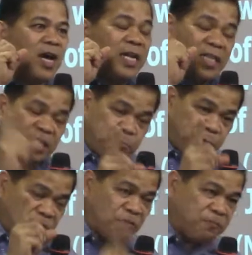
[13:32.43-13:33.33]
at least
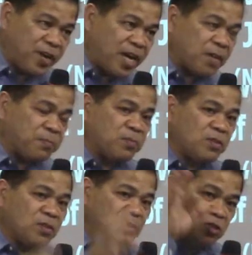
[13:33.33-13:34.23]
4 to
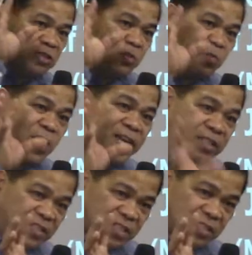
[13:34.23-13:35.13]
5 good
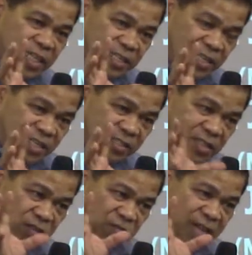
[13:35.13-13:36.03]
qualities, at least,
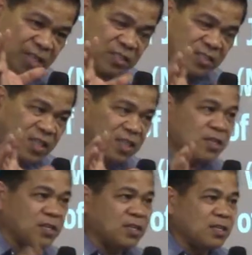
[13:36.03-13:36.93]
that you can see
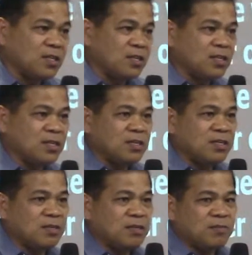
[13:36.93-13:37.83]

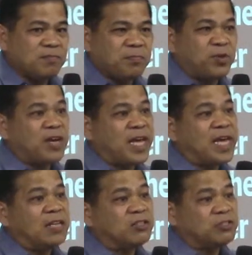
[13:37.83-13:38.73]
for a
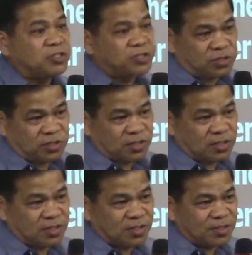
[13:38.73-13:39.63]
healthy church.